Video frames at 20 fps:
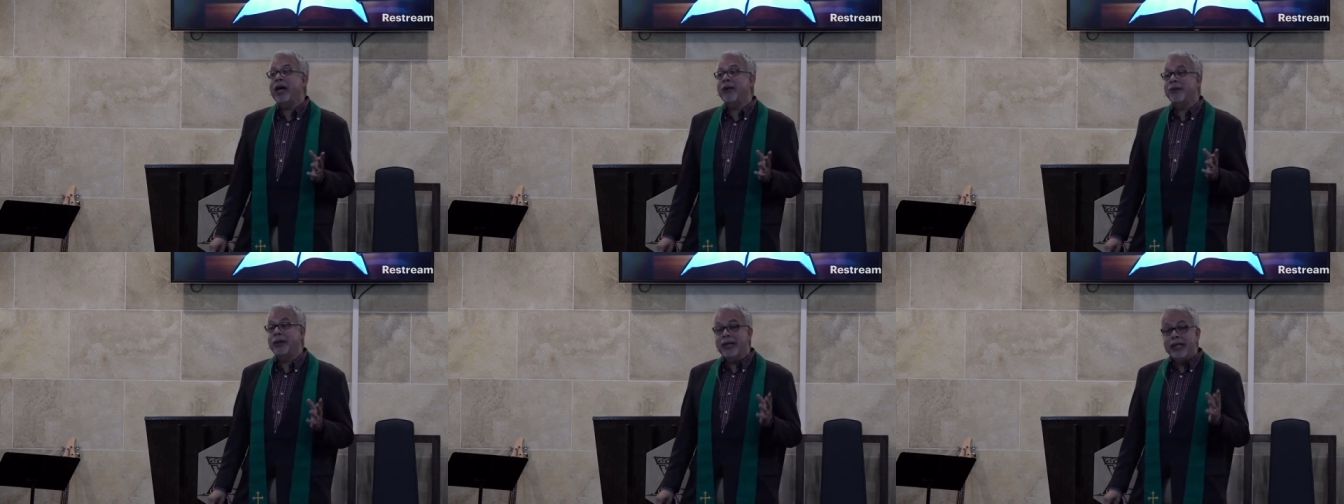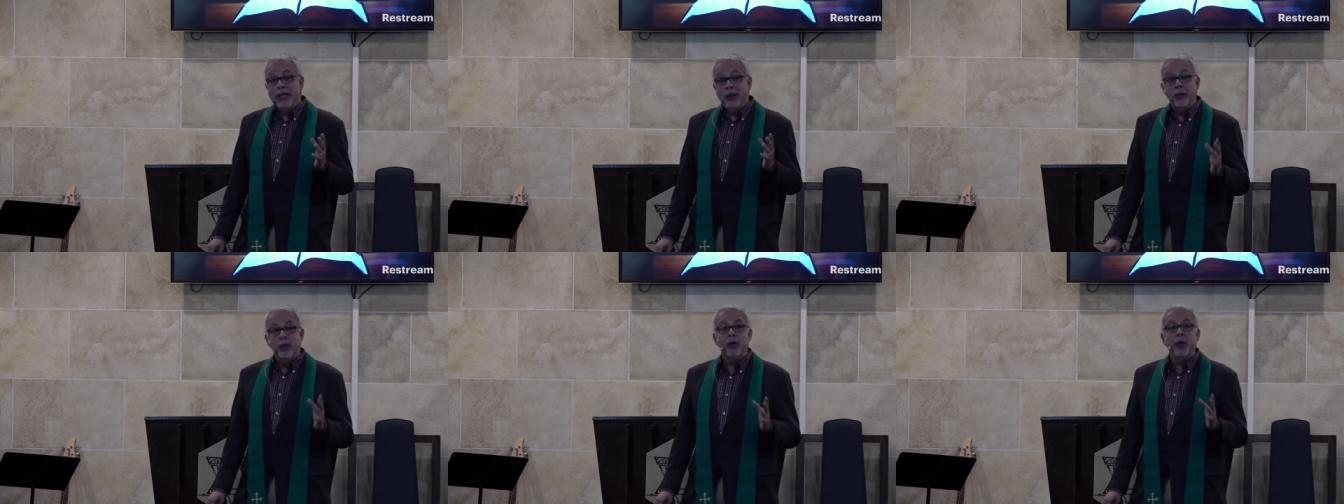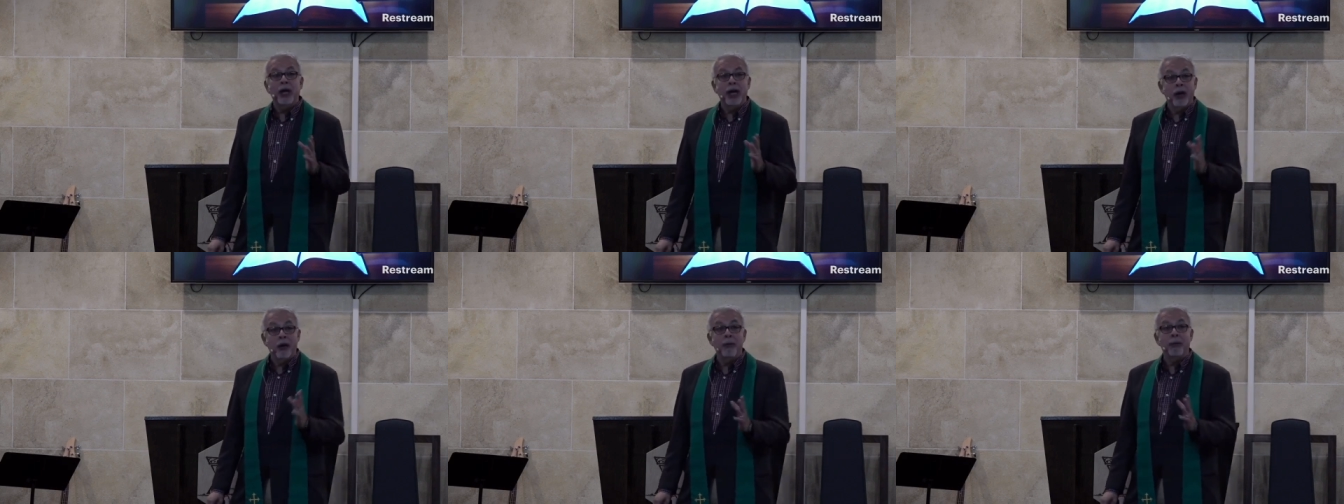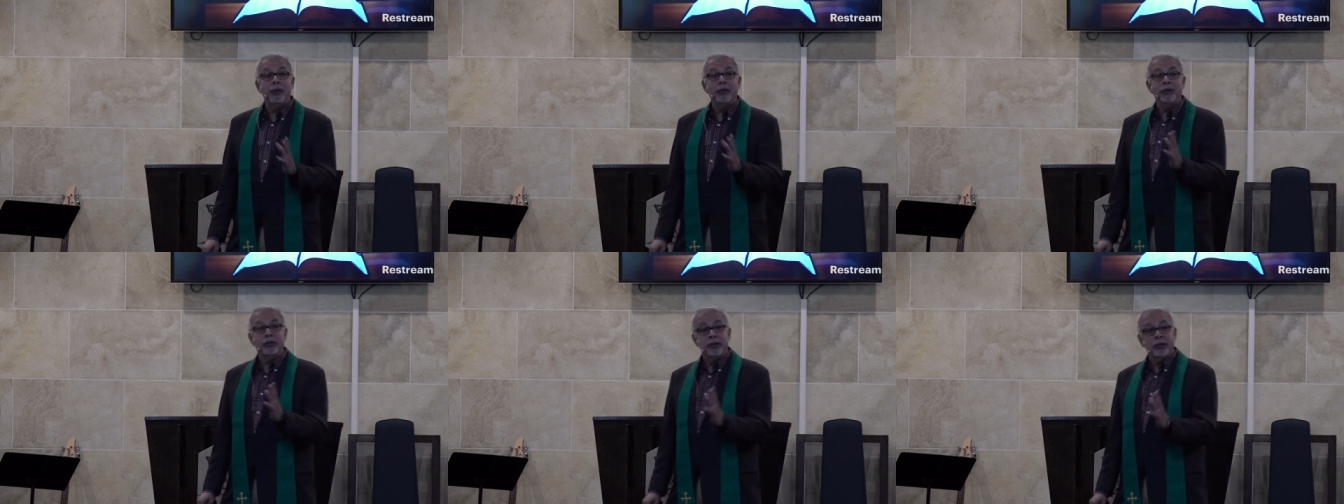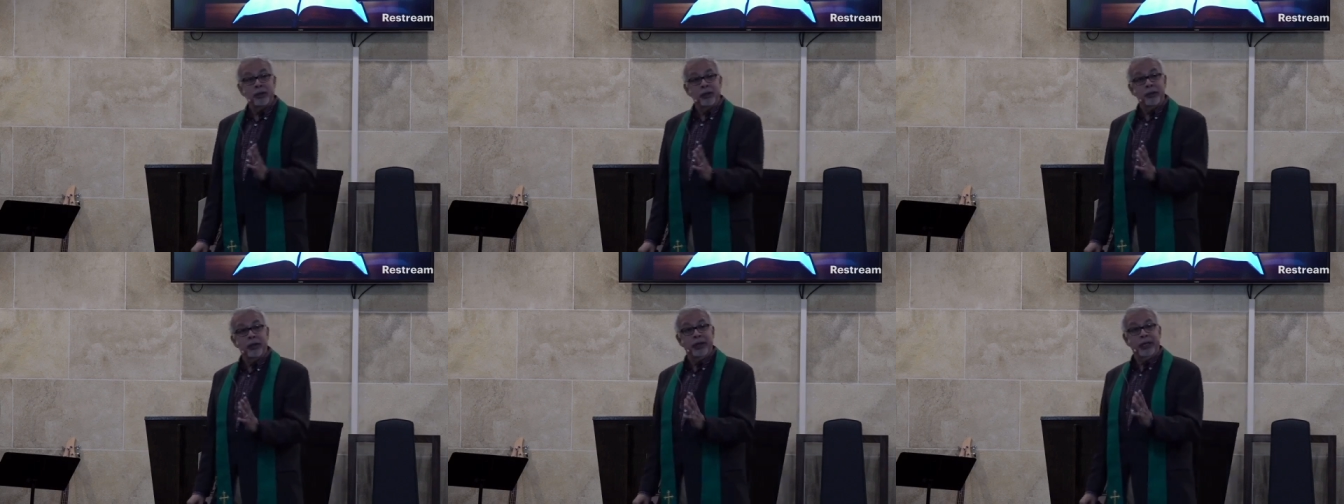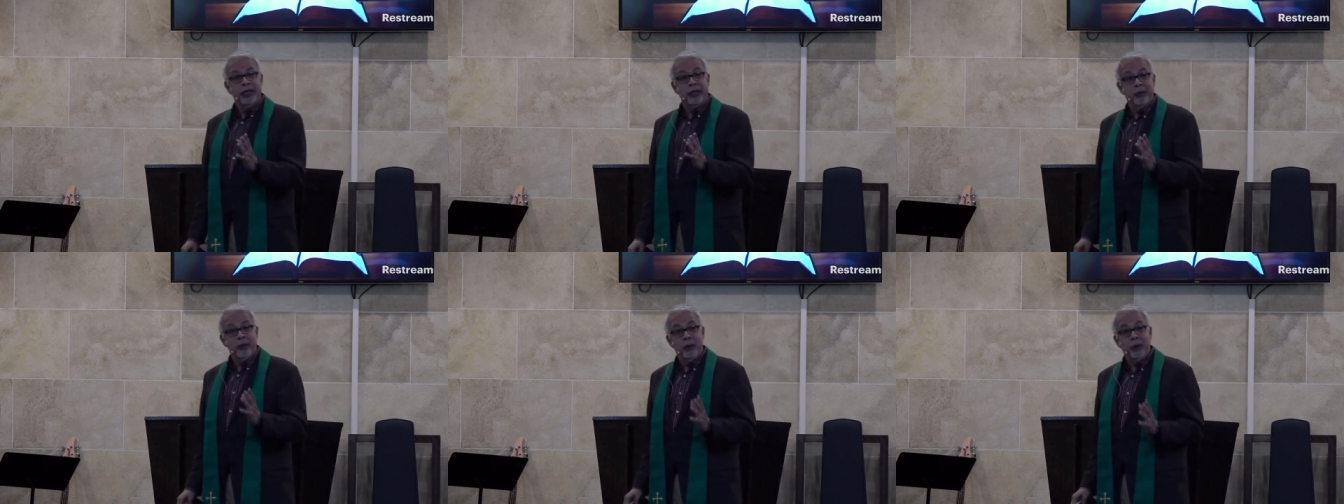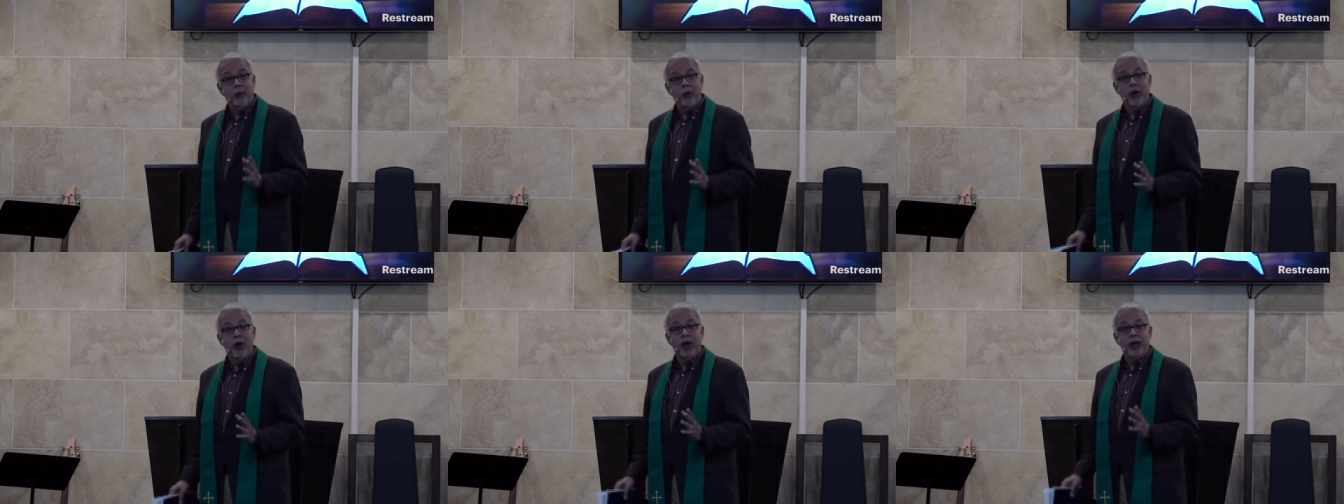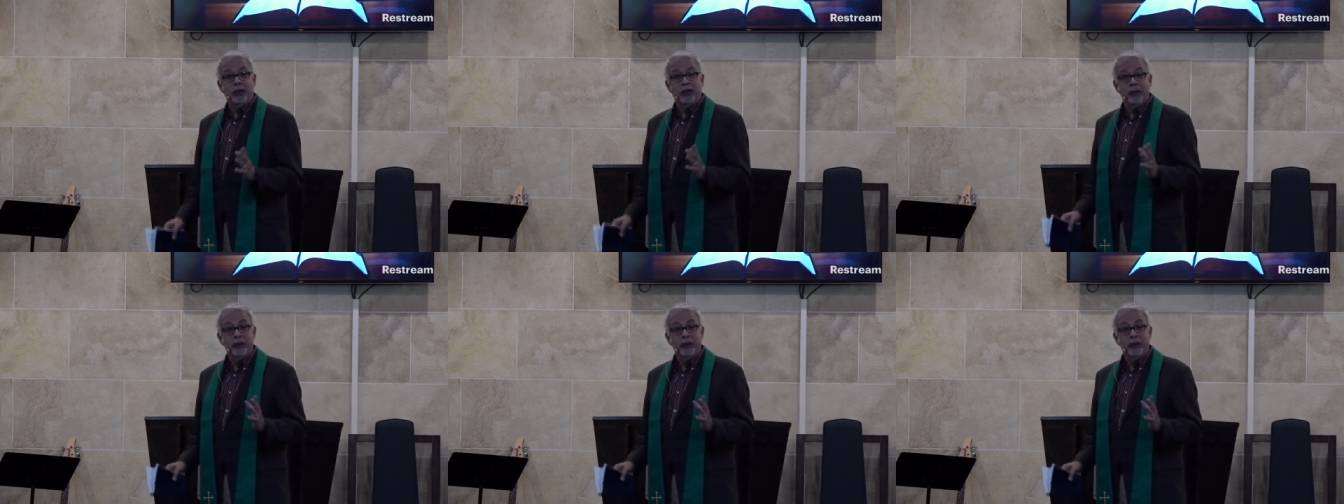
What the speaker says: but he will help us through it. He will walk